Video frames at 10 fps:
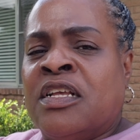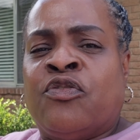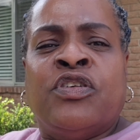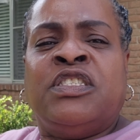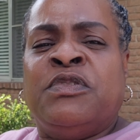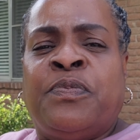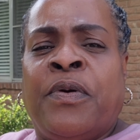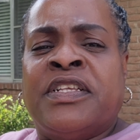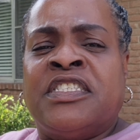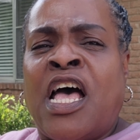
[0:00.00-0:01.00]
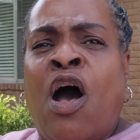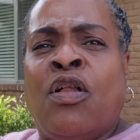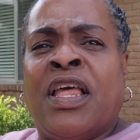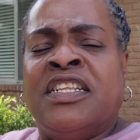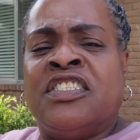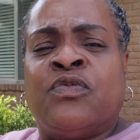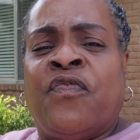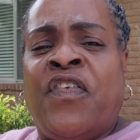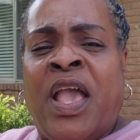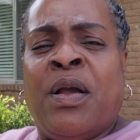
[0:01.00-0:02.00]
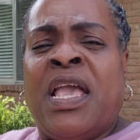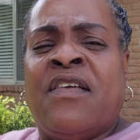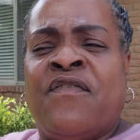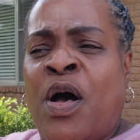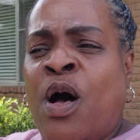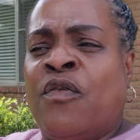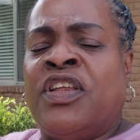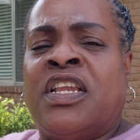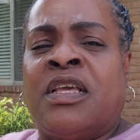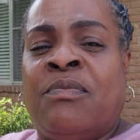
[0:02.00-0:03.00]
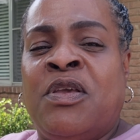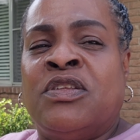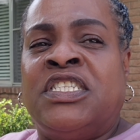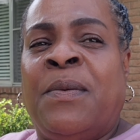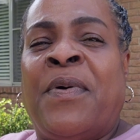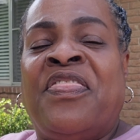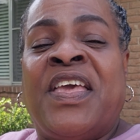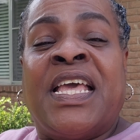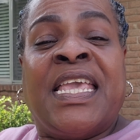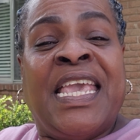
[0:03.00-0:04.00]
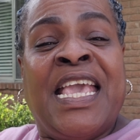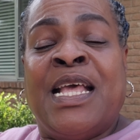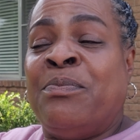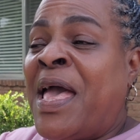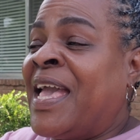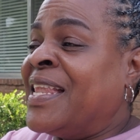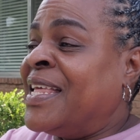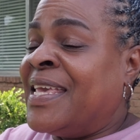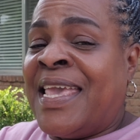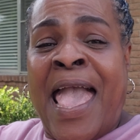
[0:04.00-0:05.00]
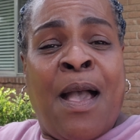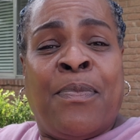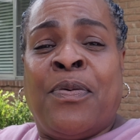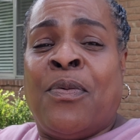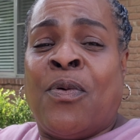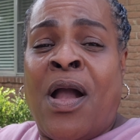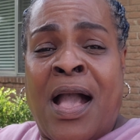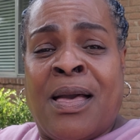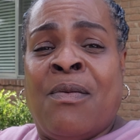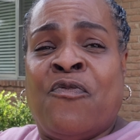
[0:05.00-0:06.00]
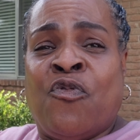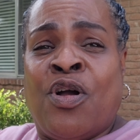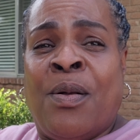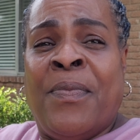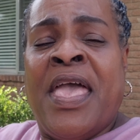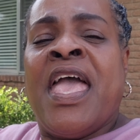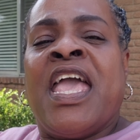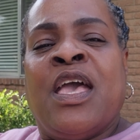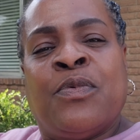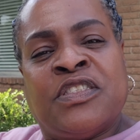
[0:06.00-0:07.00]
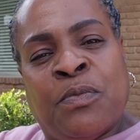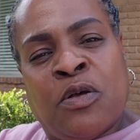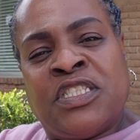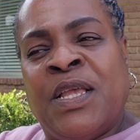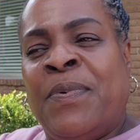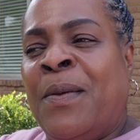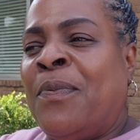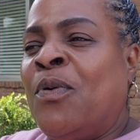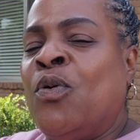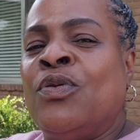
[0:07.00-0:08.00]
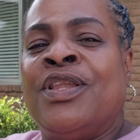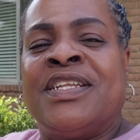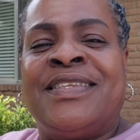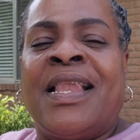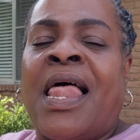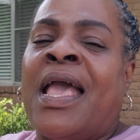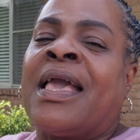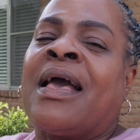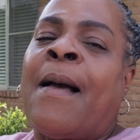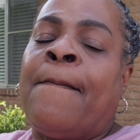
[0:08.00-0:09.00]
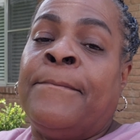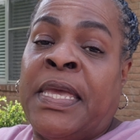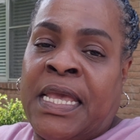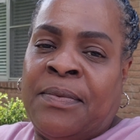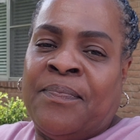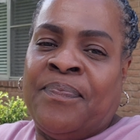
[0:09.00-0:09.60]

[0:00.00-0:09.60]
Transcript: Christmas presents, all that, just very involved in the community. But then again, back in the gap, where I come from, it was mostly people who looked at like me.